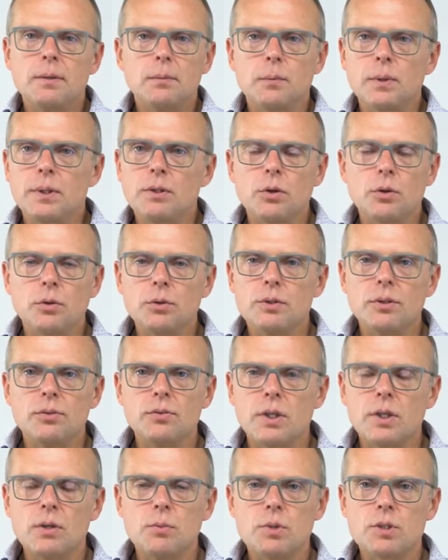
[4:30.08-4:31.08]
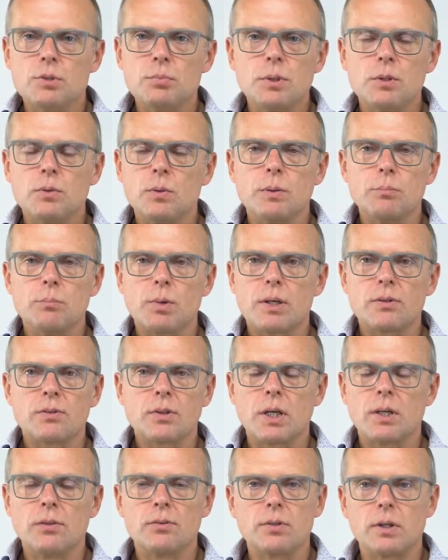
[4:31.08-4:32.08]
We don't distinguish between
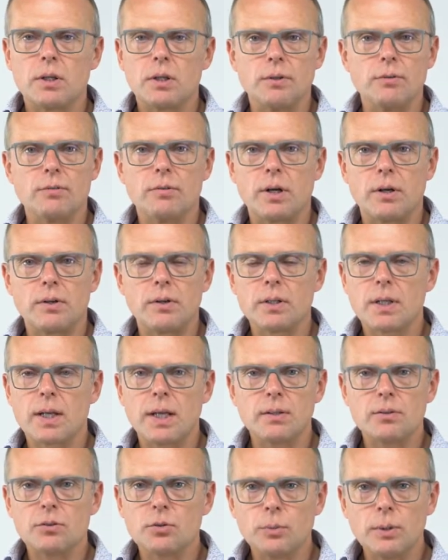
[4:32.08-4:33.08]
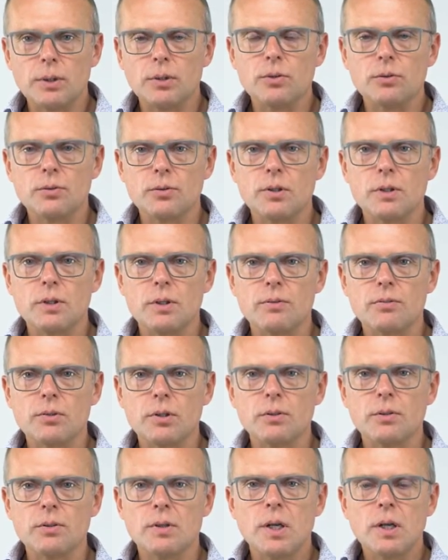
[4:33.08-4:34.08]
breast cancer and ovarian cancer. We don't see a
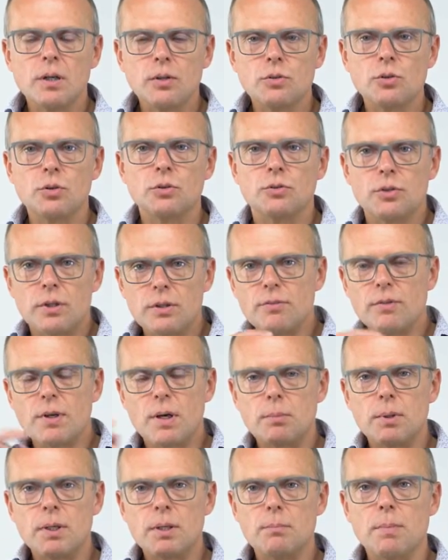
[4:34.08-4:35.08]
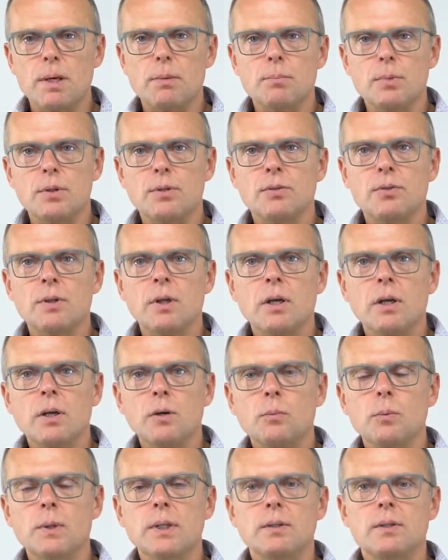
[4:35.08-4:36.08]
difference. So 3 family members
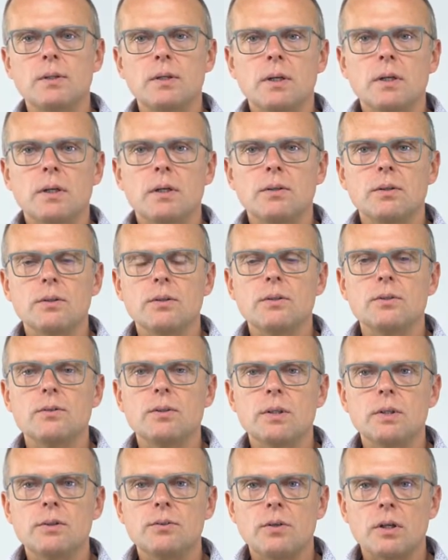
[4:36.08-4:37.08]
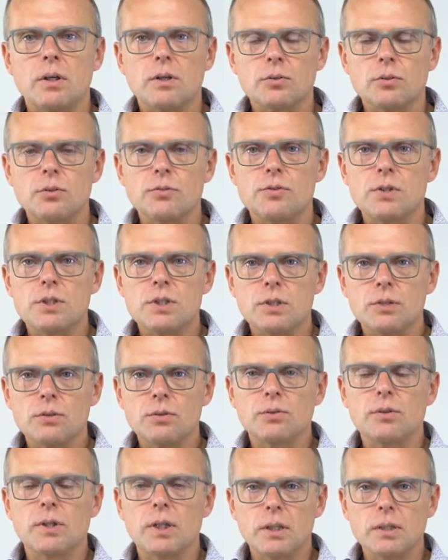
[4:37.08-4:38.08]
with the disease are sufficient
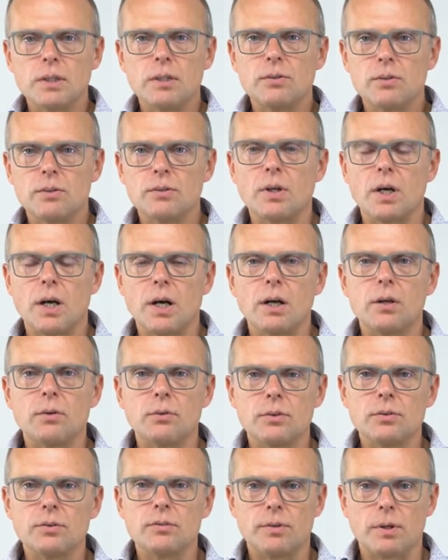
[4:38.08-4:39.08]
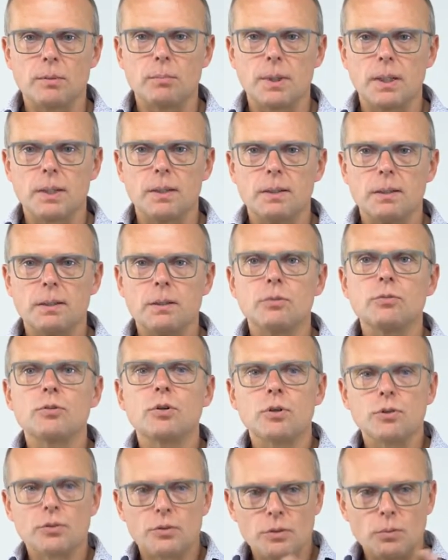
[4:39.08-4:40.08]
to say this is a high-risk family. Of
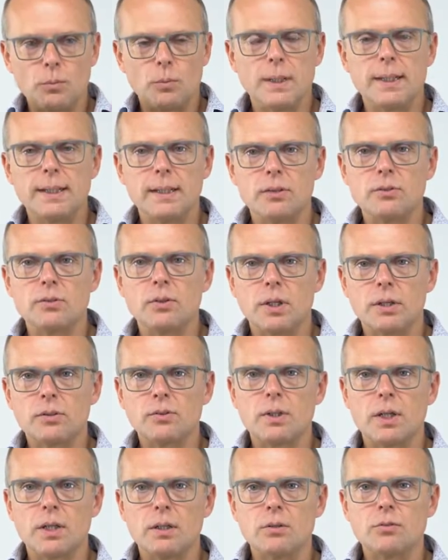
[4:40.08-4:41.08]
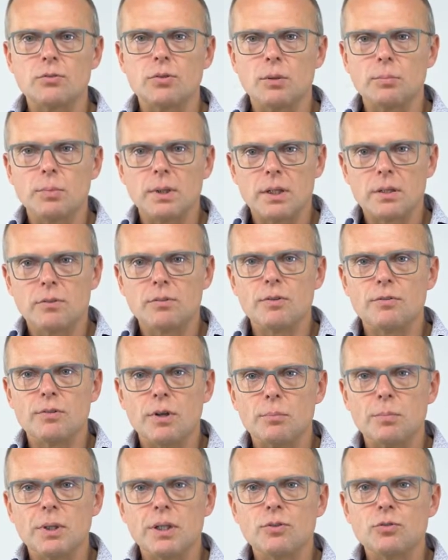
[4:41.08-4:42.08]
course, one needs an extended family. If the
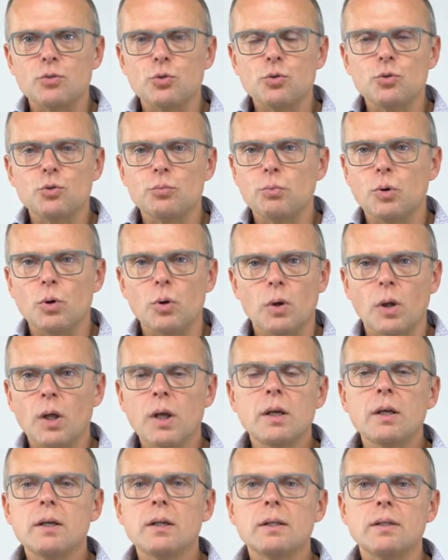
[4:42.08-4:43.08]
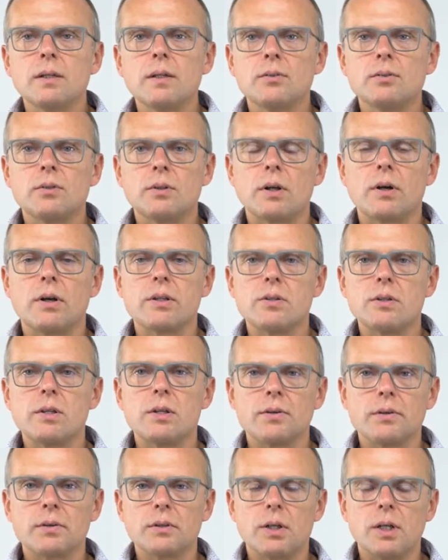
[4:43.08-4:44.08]
family is too small, this
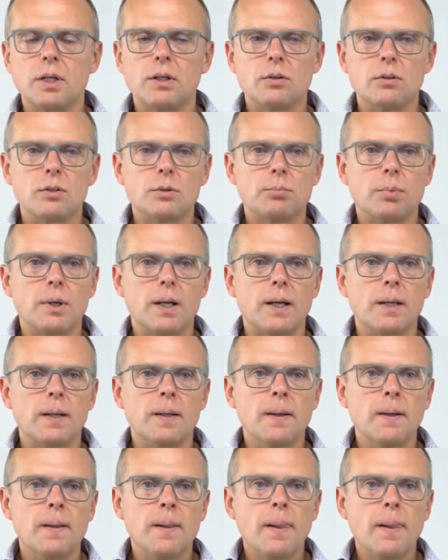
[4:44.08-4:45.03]
criterion cannot apply.